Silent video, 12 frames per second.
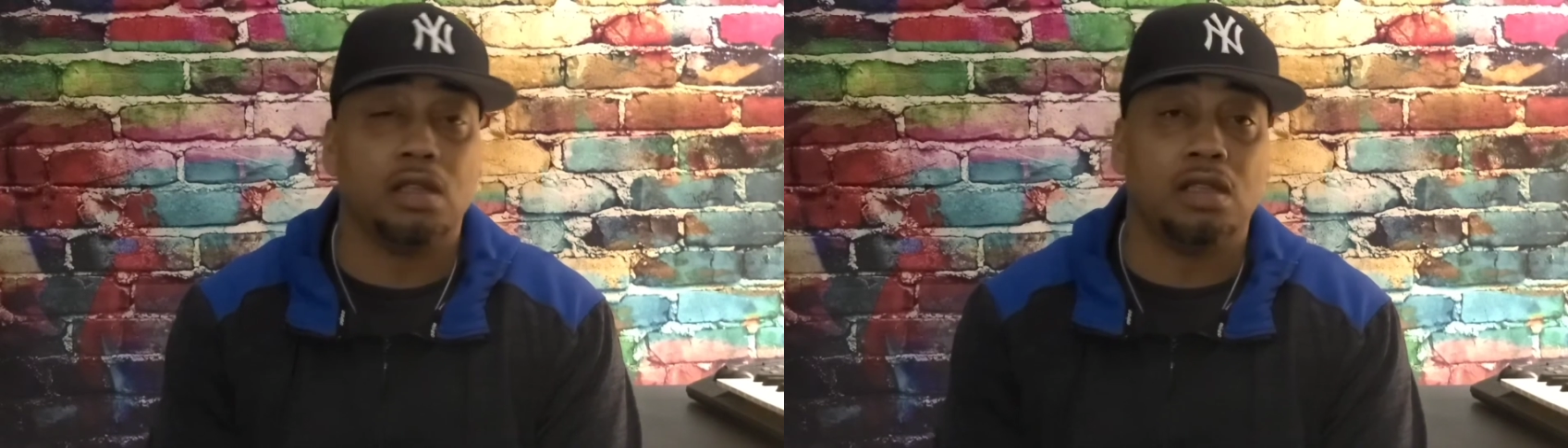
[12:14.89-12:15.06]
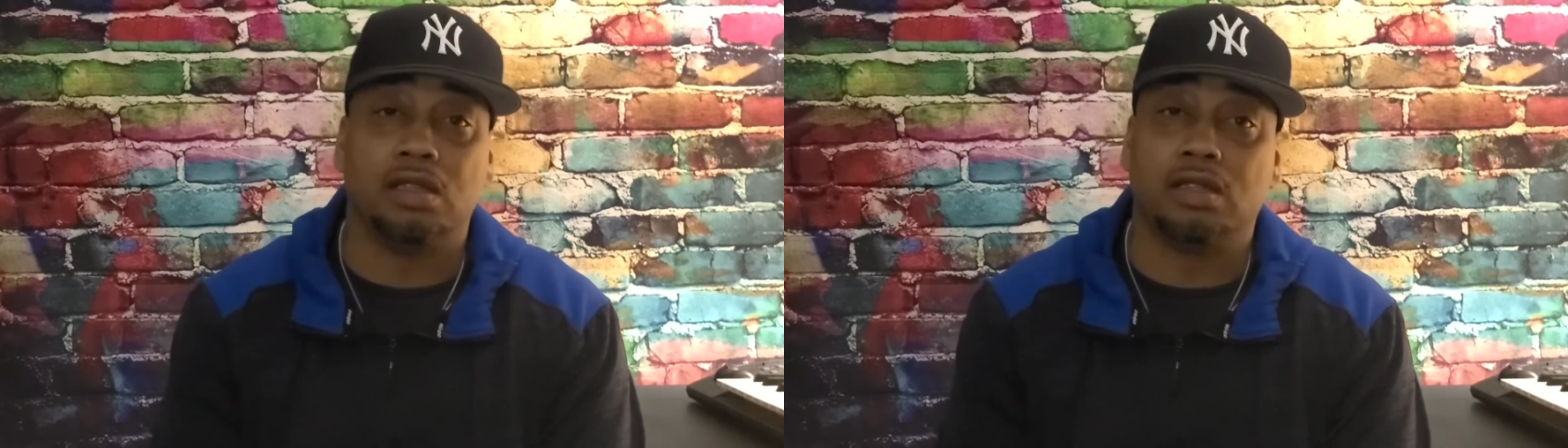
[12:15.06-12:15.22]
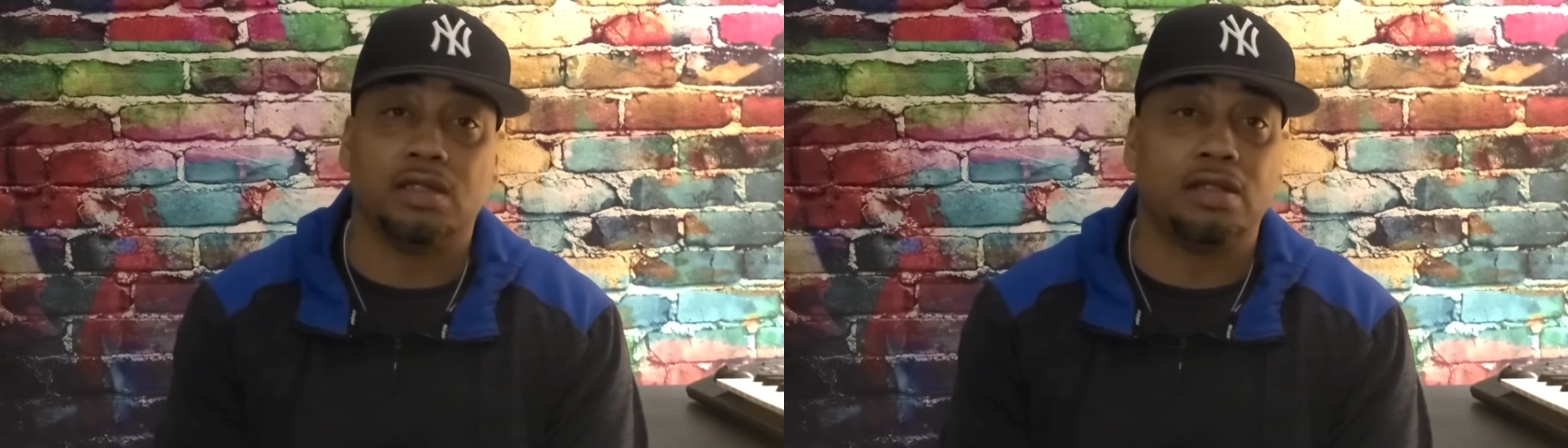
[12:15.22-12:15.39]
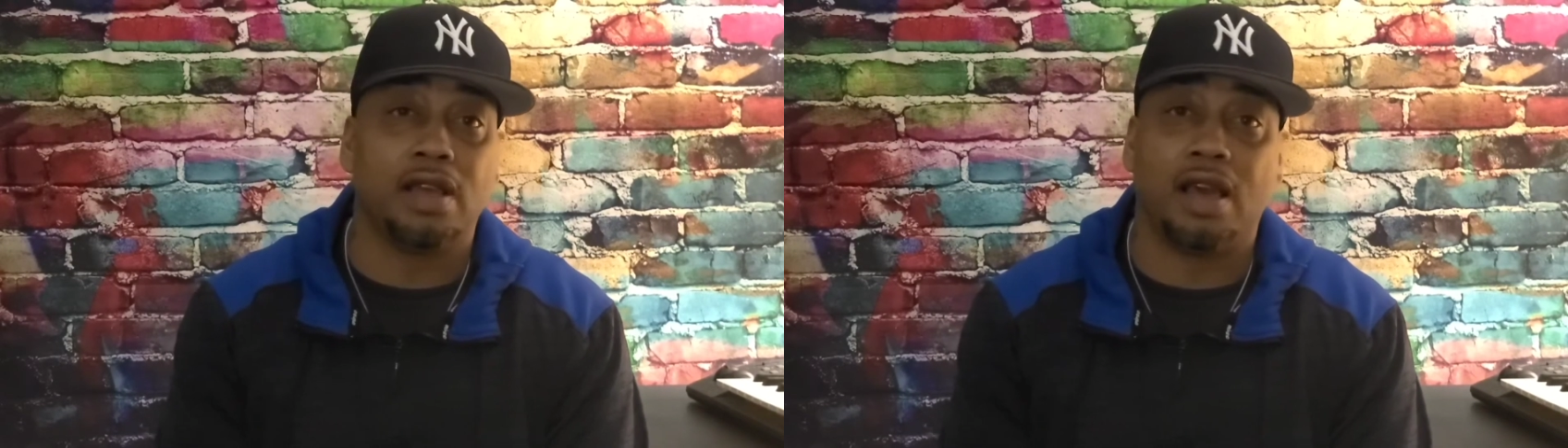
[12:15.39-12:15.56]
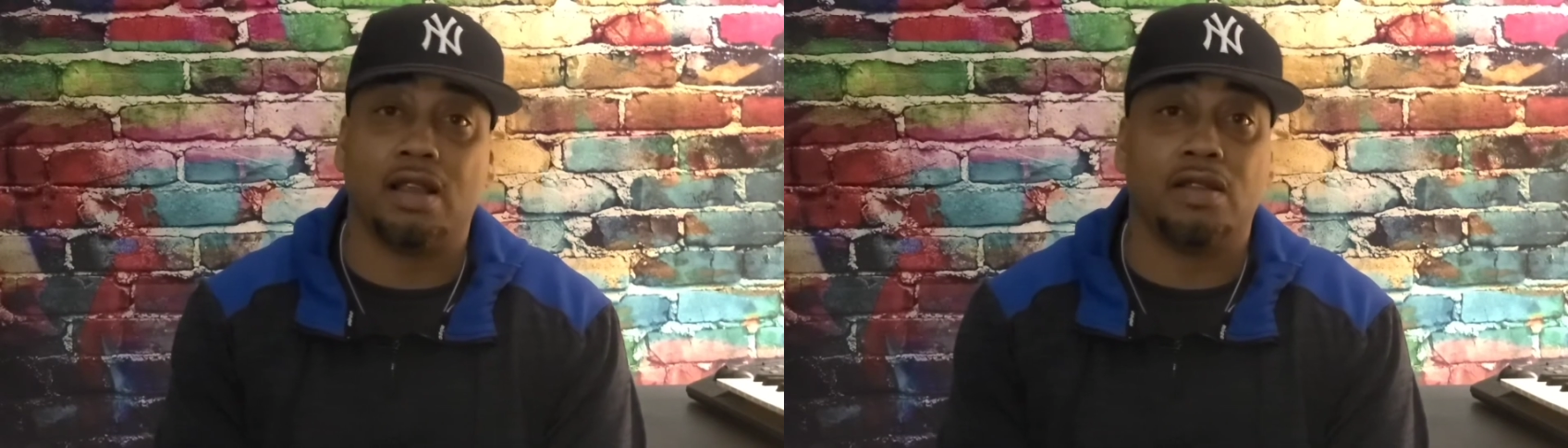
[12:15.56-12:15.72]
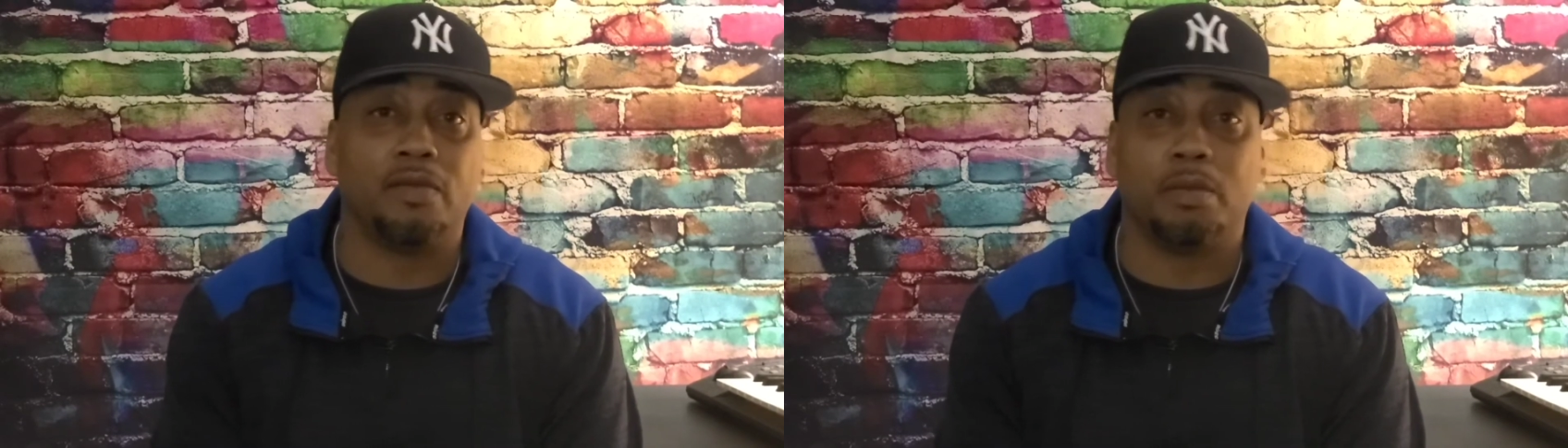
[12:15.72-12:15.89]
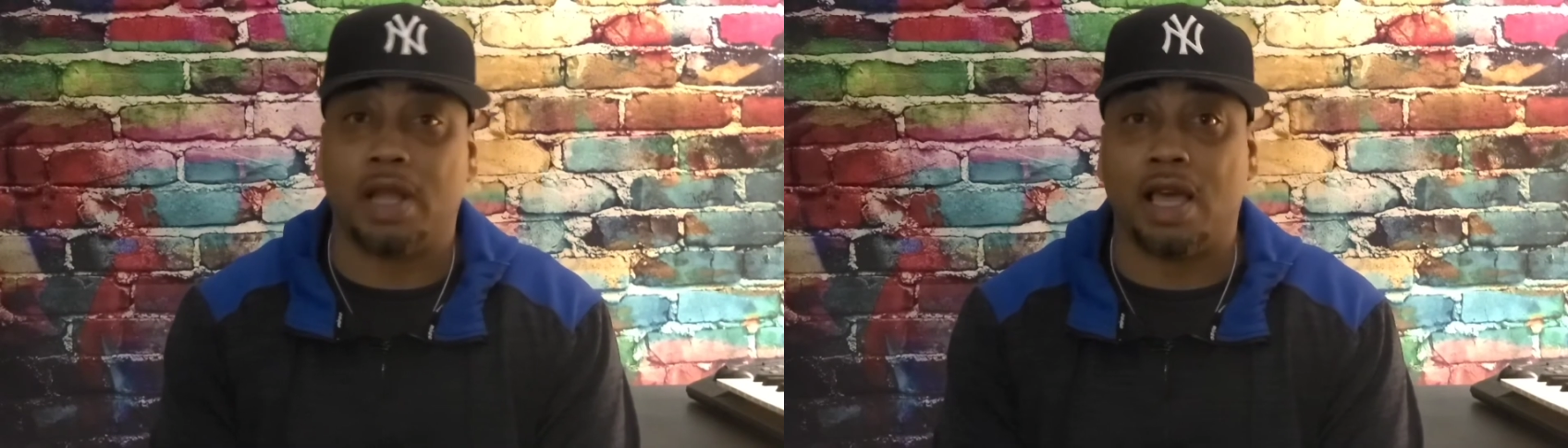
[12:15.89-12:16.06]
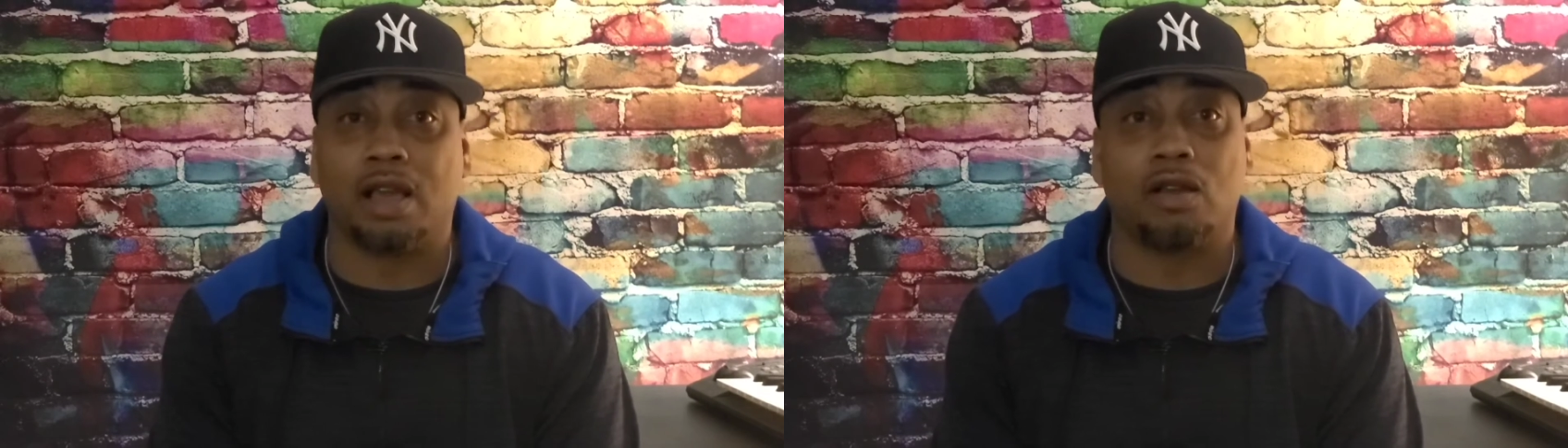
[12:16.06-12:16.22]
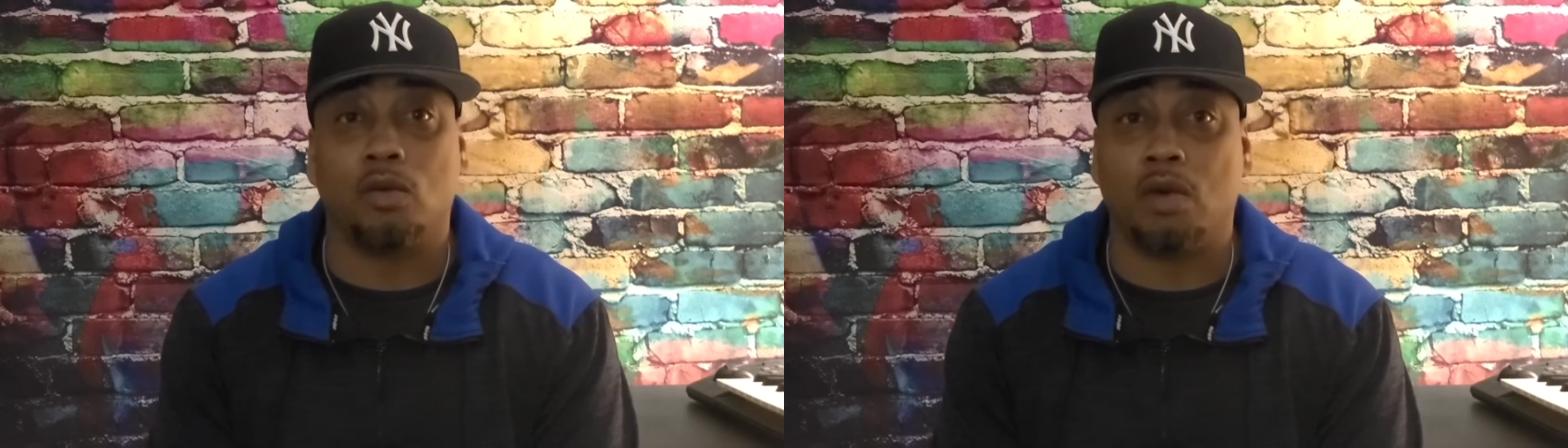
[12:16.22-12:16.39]
This is not black
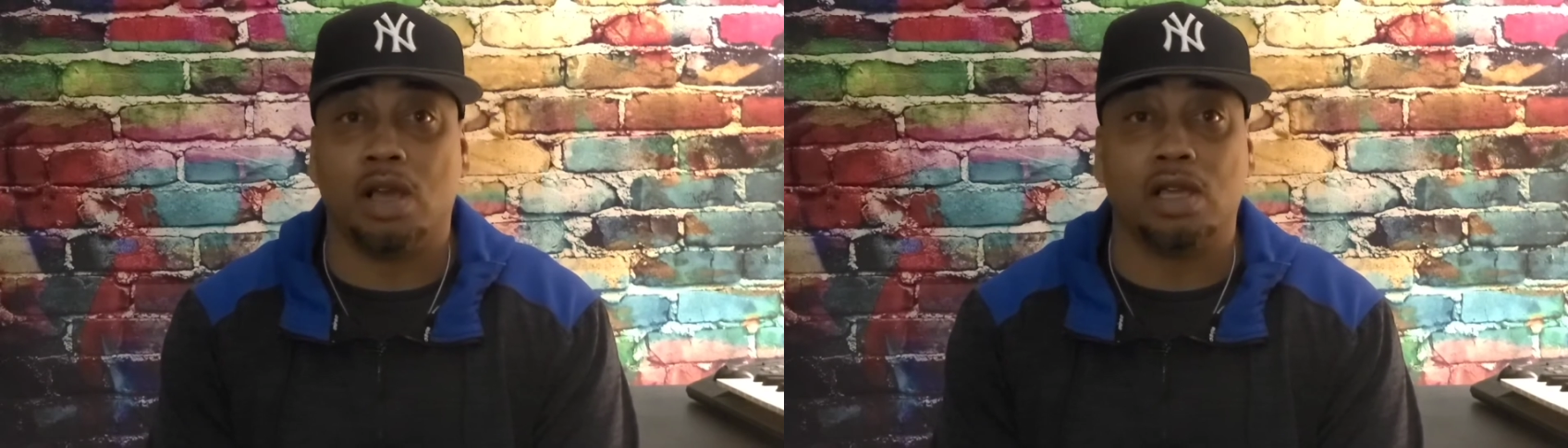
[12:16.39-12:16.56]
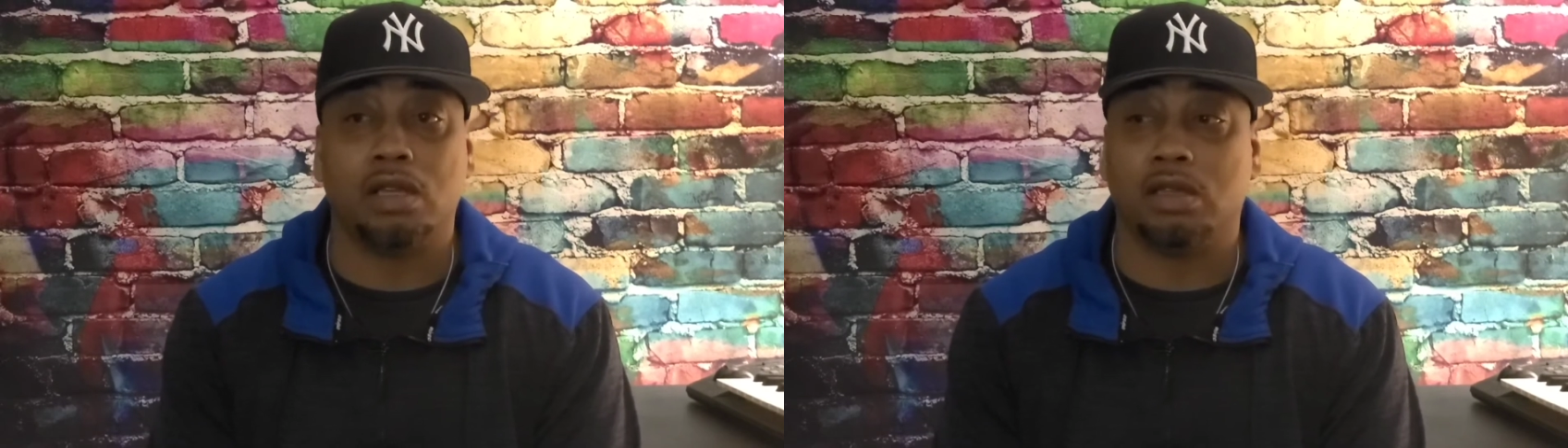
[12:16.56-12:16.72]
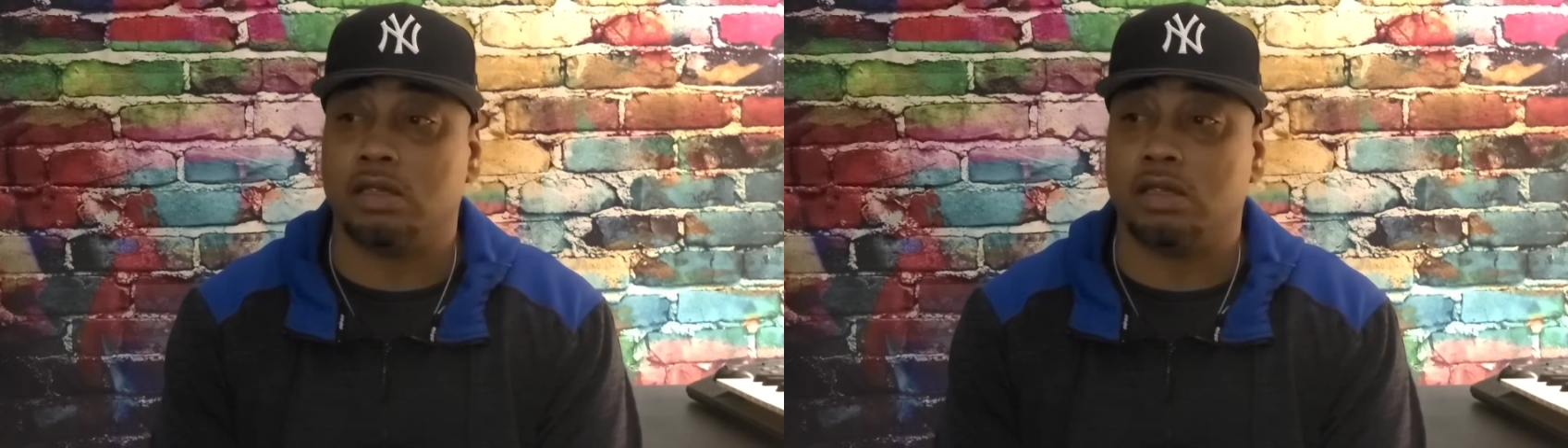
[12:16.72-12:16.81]
or white.